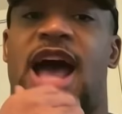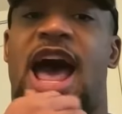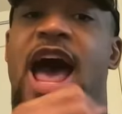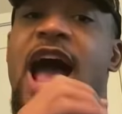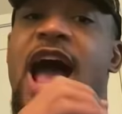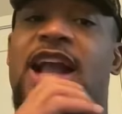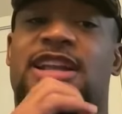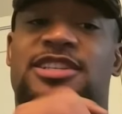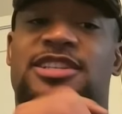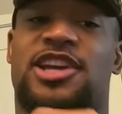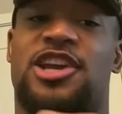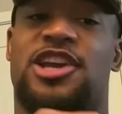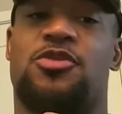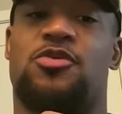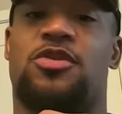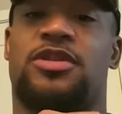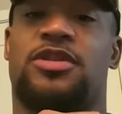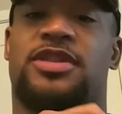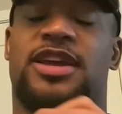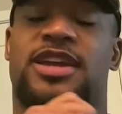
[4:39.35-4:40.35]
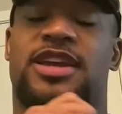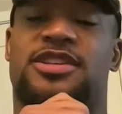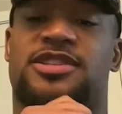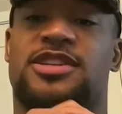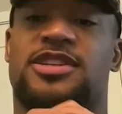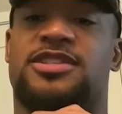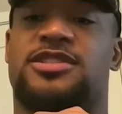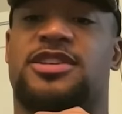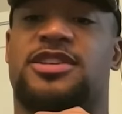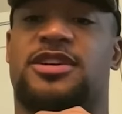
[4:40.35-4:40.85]
I can tell you one thing:
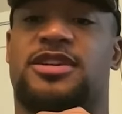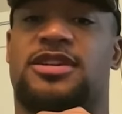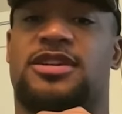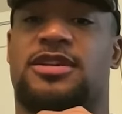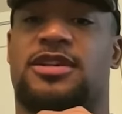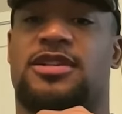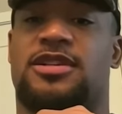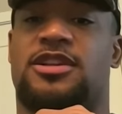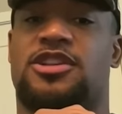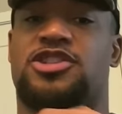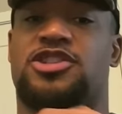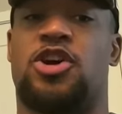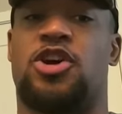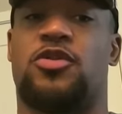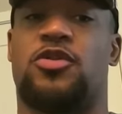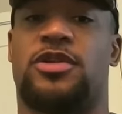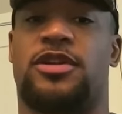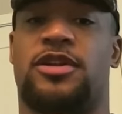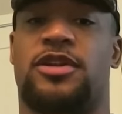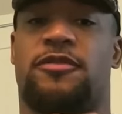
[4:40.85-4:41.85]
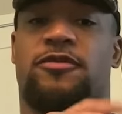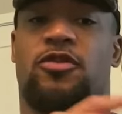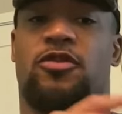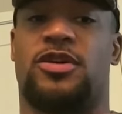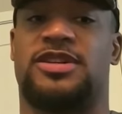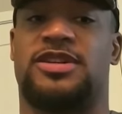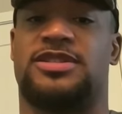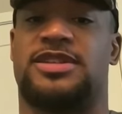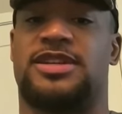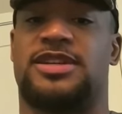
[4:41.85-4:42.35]
just the the tone in their
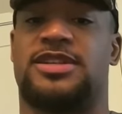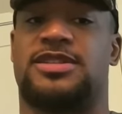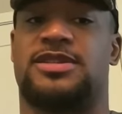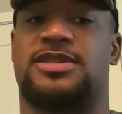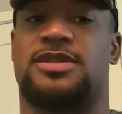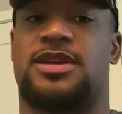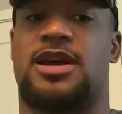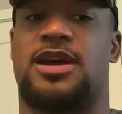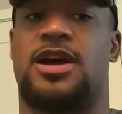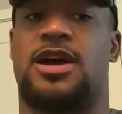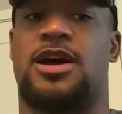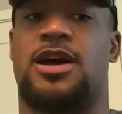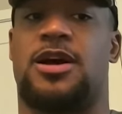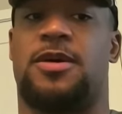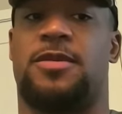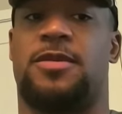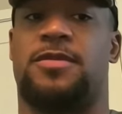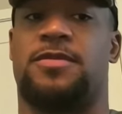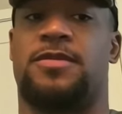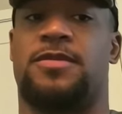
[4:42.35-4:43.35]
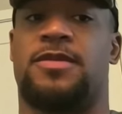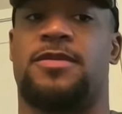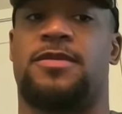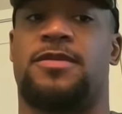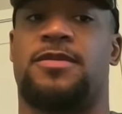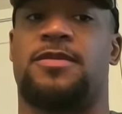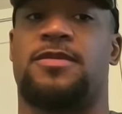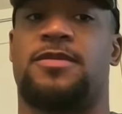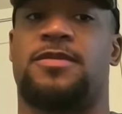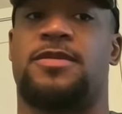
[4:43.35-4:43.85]
voices. Um,
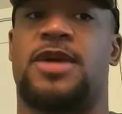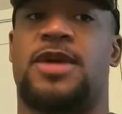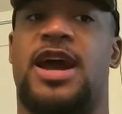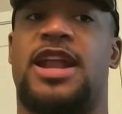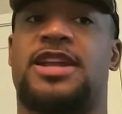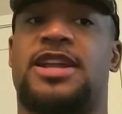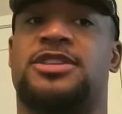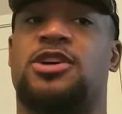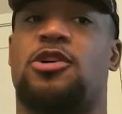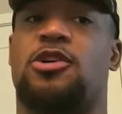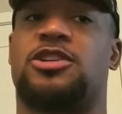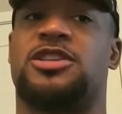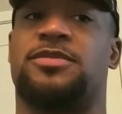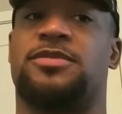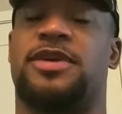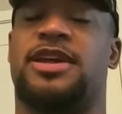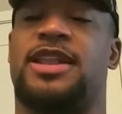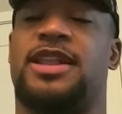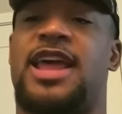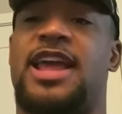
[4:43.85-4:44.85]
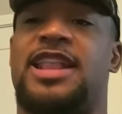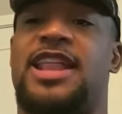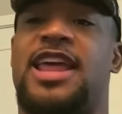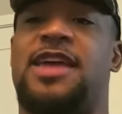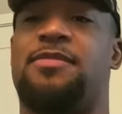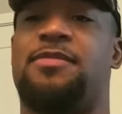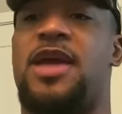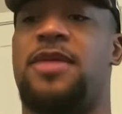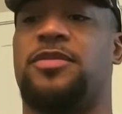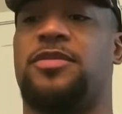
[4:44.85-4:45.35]
how they talked to me, they
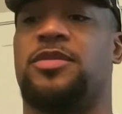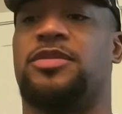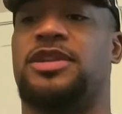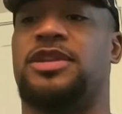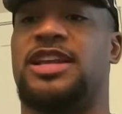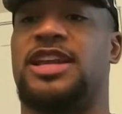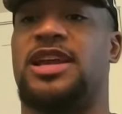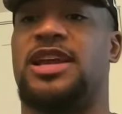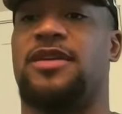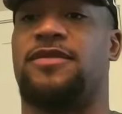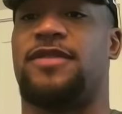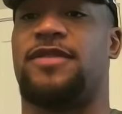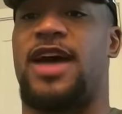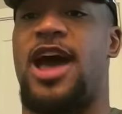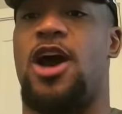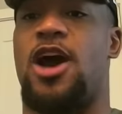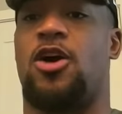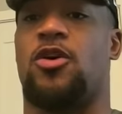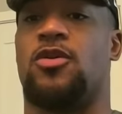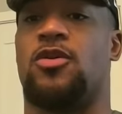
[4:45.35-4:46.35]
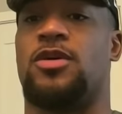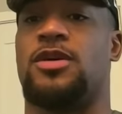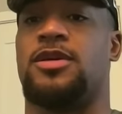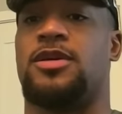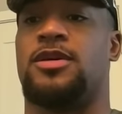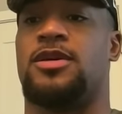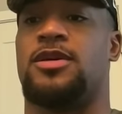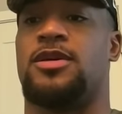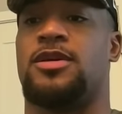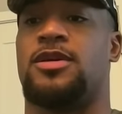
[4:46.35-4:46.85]
they made me believe how
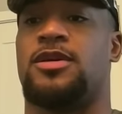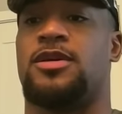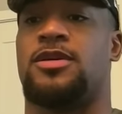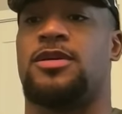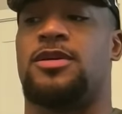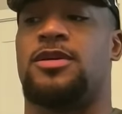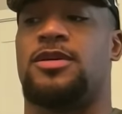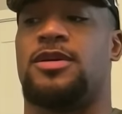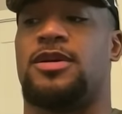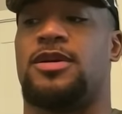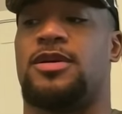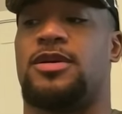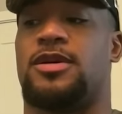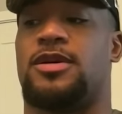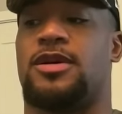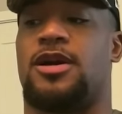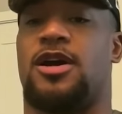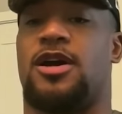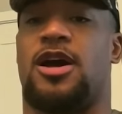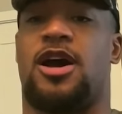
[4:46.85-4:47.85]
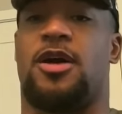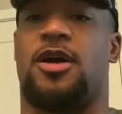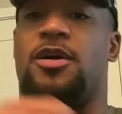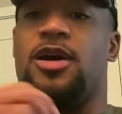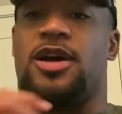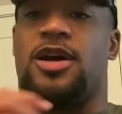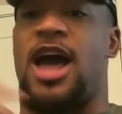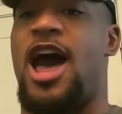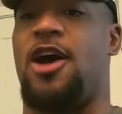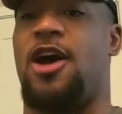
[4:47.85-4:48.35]
uh,
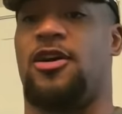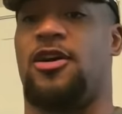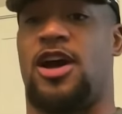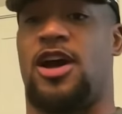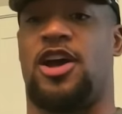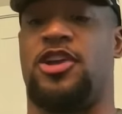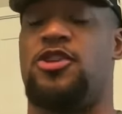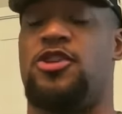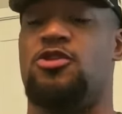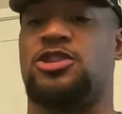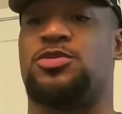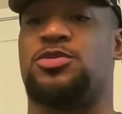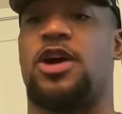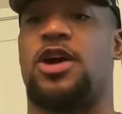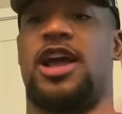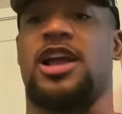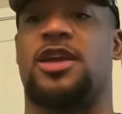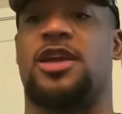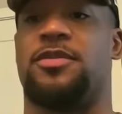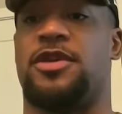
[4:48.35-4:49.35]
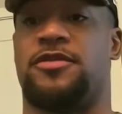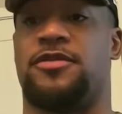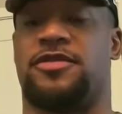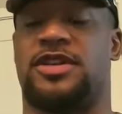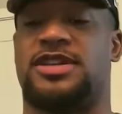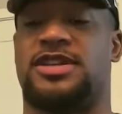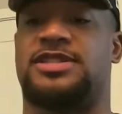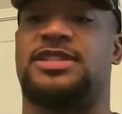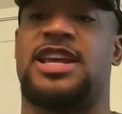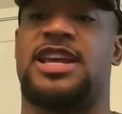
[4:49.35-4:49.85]
how a huge part I could be for
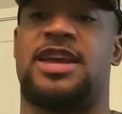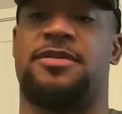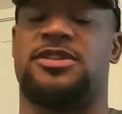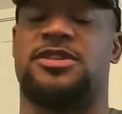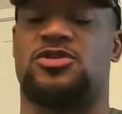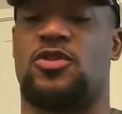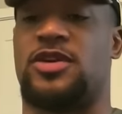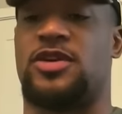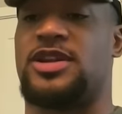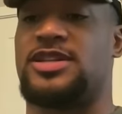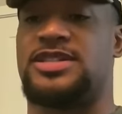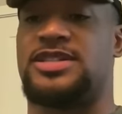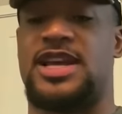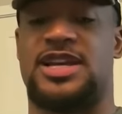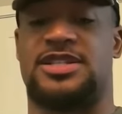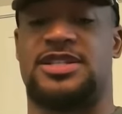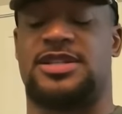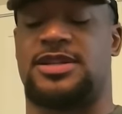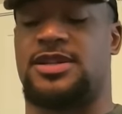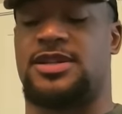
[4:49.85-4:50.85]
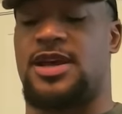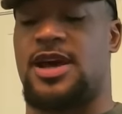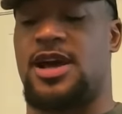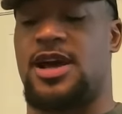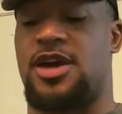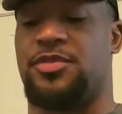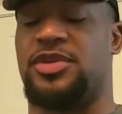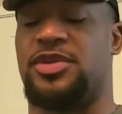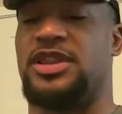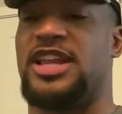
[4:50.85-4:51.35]
this team, this organization.
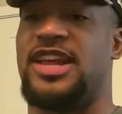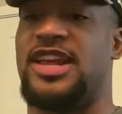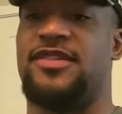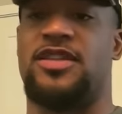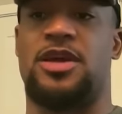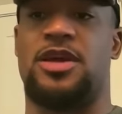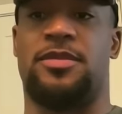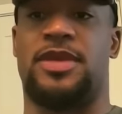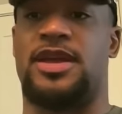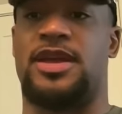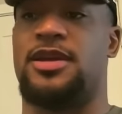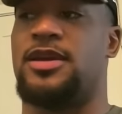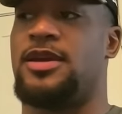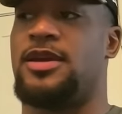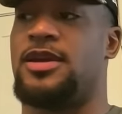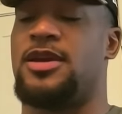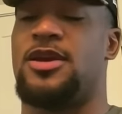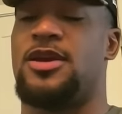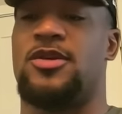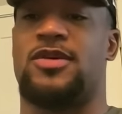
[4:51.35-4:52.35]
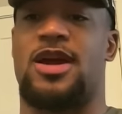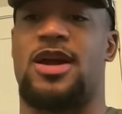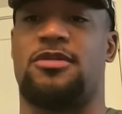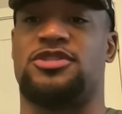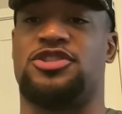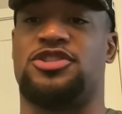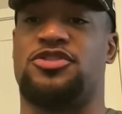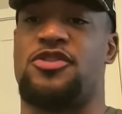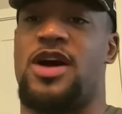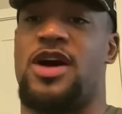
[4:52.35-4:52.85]
Uh, believed in me when I
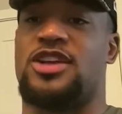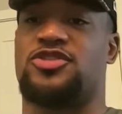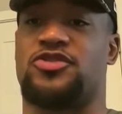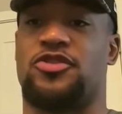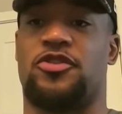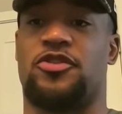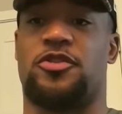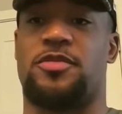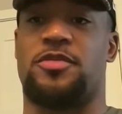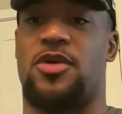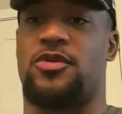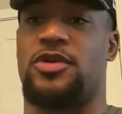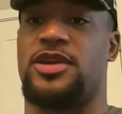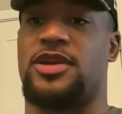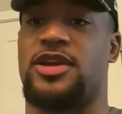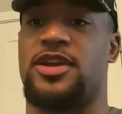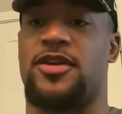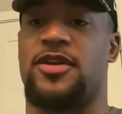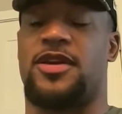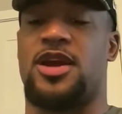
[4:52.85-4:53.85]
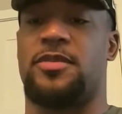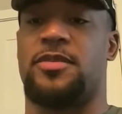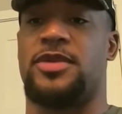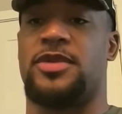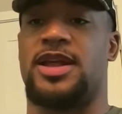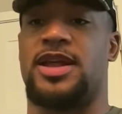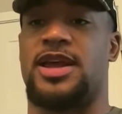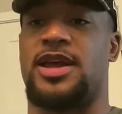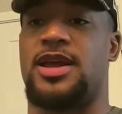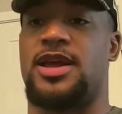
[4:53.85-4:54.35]
was, you know, I struggled my rookie year
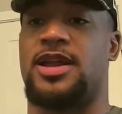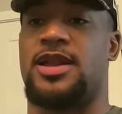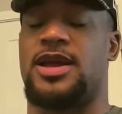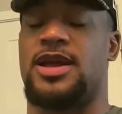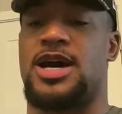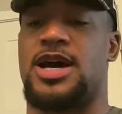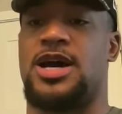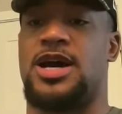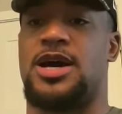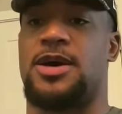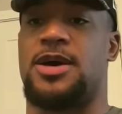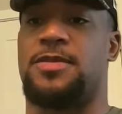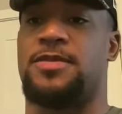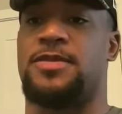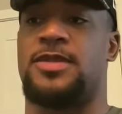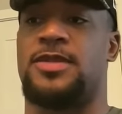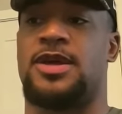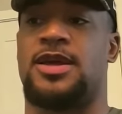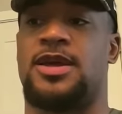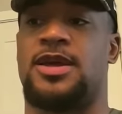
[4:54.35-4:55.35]
coming in, um,